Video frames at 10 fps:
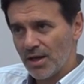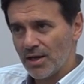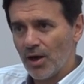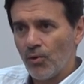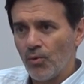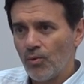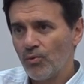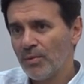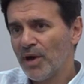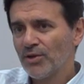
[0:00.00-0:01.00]
Now,
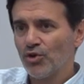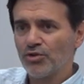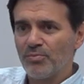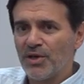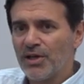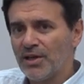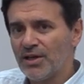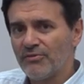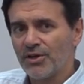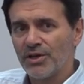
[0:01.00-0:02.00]
we might not be
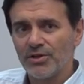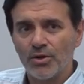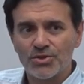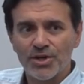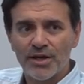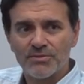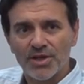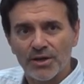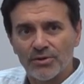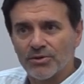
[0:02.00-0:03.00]
living in those times,
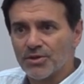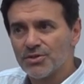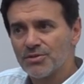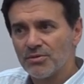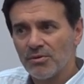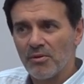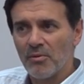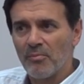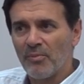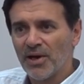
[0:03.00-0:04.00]
thank goodness,
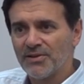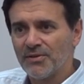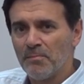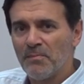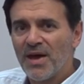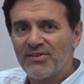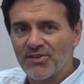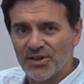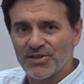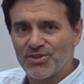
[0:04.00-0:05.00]
but the
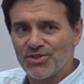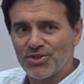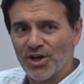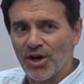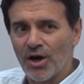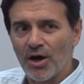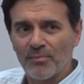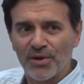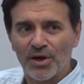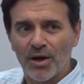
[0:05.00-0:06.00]
methods
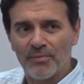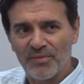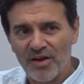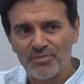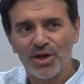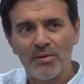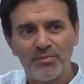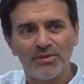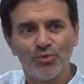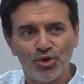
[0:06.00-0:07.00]
have become a
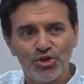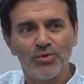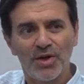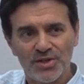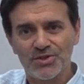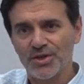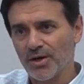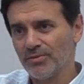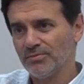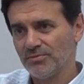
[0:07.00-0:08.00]
bit more nuanced
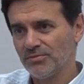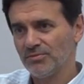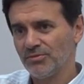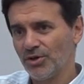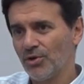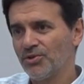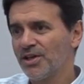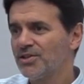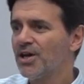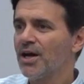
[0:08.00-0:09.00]
now. You know, the
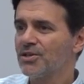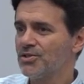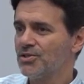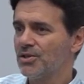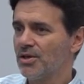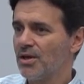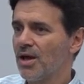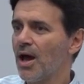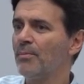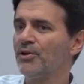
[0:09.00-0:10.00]
attacks
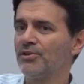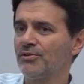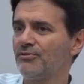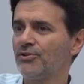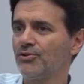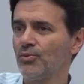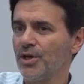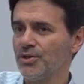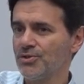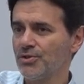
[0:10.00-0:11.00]
happen in different
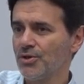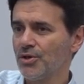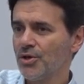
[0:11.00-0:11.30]
ways.